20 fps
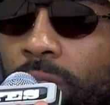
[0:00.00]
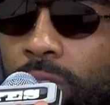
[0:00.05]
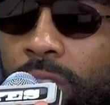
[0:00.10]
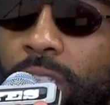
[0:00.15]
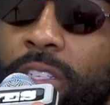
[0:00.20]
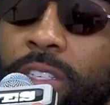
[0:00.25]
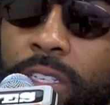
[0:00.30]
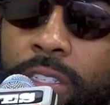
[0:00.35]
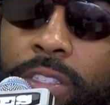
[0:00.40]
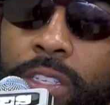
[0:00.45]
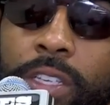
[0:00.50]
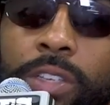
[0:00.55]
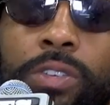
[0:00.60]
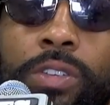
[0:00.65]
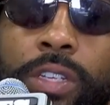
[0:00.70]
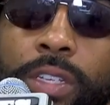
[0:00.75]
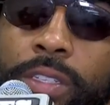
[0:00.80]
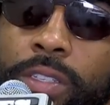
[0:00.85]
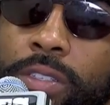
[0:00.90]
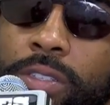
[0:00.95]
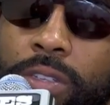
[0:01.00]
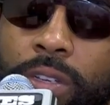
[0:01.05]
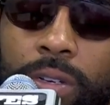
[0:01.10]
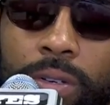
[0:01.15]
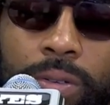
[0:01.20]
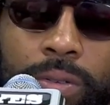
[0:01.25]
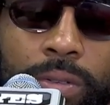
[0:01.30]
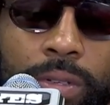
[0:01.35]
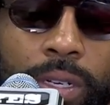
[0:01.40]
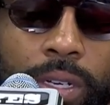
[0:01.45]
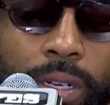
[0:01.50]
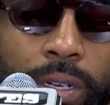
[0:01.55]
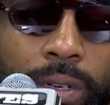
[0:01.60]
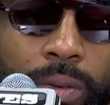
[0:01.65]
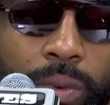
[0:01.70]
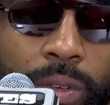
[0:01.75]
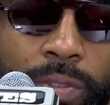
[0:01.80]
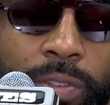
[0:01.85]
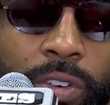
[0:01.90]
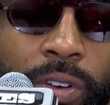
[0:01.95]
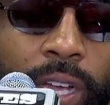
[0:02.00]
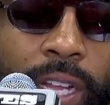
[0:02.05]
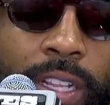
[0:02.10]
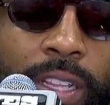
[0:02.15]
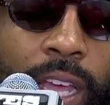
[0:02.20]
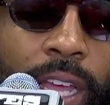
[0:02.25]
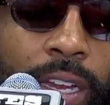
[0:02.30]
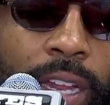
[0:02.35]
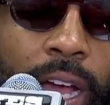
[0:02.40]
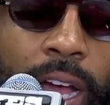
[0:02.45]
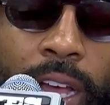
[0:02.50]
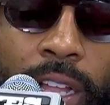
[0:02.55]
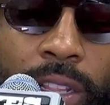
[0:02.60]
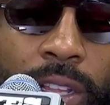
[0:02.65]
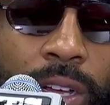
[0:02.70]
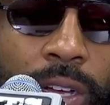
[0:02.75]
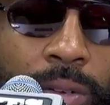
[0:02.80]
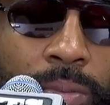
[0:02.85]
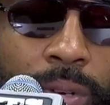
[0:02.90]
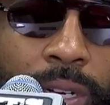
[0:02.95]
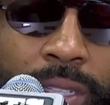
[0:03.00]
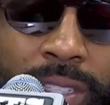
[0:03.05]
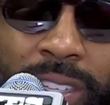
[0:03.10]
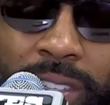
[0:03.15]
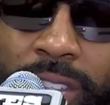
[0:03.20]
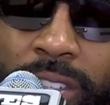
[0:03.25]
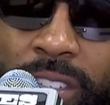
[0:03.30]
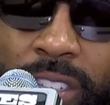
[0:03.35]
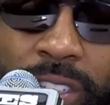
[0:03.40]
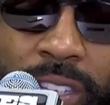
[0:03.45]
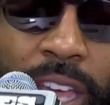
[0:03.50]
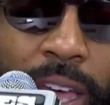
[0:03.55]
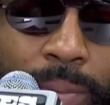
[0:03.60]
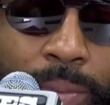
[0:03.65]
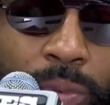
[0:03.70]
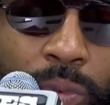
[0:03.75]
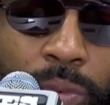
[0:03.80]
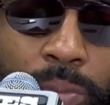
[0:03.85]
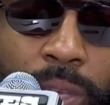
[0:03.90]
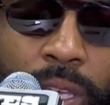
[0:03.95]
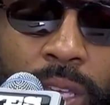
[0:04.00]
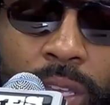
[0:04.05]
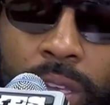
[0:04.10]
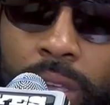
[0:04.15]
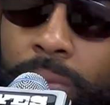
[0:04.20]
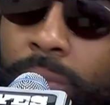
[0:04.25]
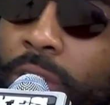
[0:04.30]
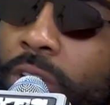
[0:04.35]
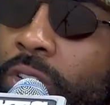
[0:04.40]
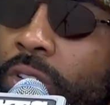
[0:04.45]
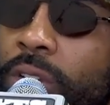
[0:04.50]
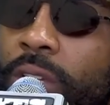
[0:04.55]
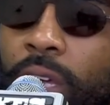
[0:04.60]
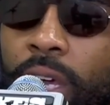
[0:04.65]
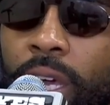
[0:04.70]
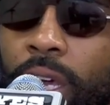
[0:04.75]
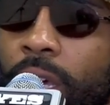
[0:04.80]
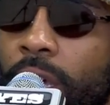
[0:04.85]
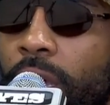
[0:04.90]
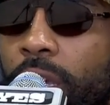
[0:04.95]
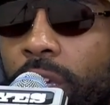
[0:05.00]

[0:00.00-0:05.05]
just continue this. So uh, we've created that dialogue, but it doesn't just happen with me and him. It, cre it